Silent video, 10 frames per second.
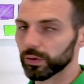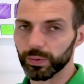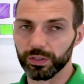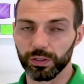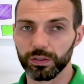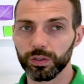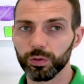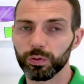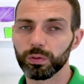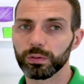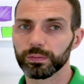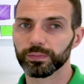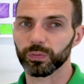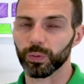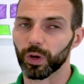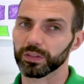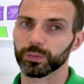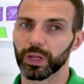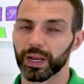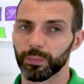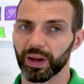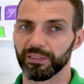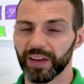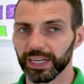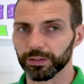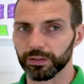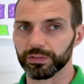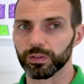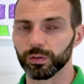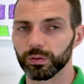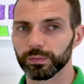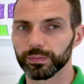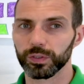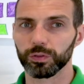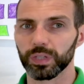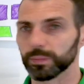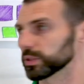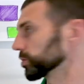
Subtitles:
We took 2, we multiplied it by a factor of 2. 2 times